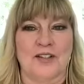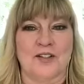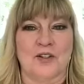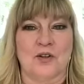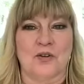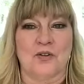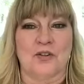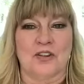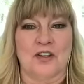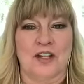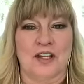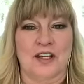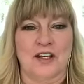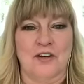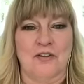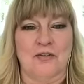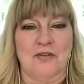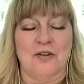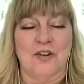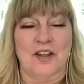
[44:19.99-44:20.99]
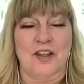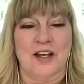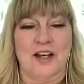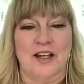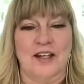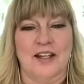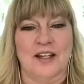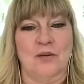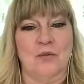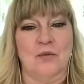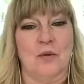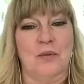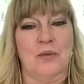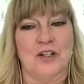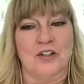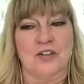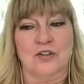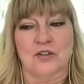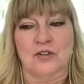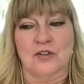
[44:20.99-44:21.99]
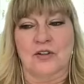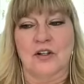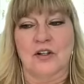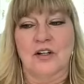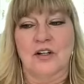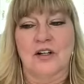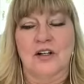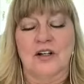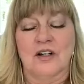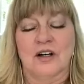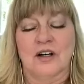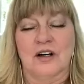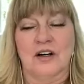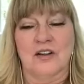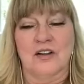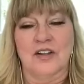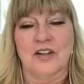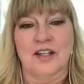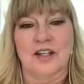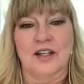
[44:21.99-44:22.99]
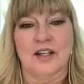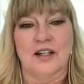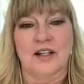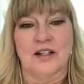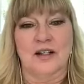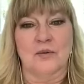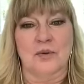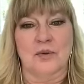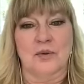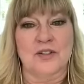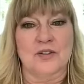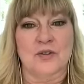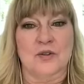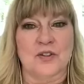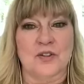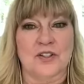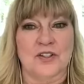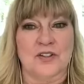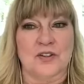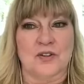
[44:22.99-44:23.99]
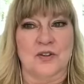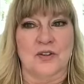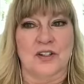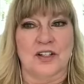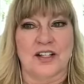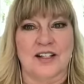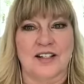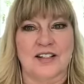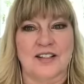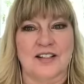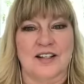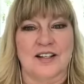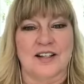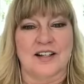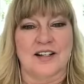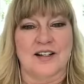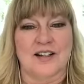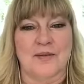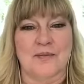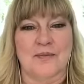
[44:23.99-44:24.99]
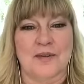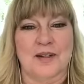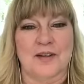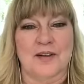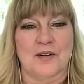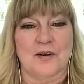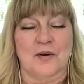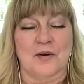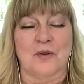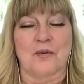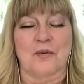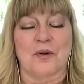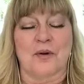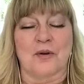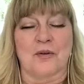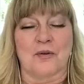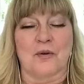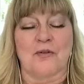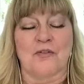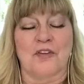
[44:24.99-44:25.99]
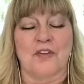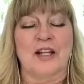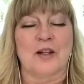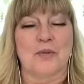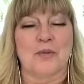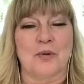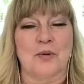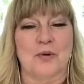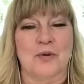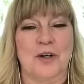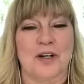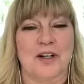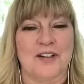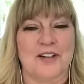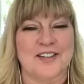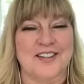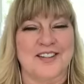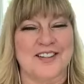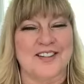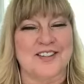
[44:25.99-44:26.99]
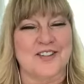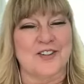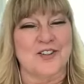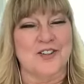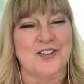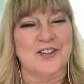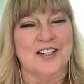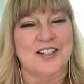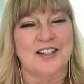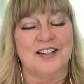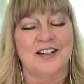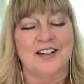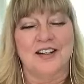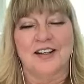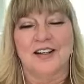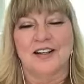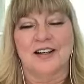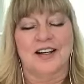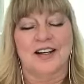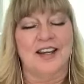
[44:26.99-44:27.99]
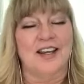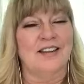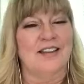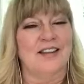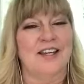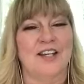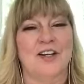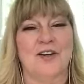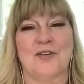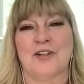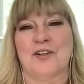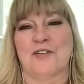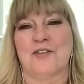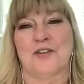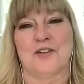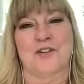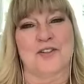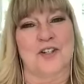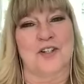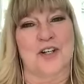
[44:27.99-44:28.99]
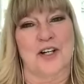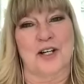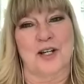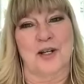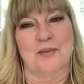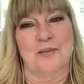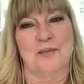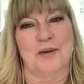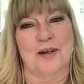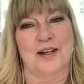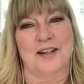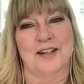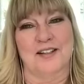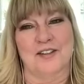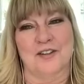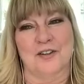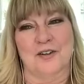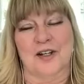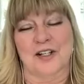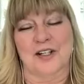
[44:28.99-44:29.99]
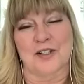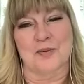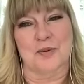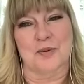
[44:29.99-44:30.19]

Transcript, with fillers: So thank you for that. Again, we'll make sure all the uh, resources are linked um, are, are available uh, to listeners. And I can't thank you enough for your time thank and you, your Sandy.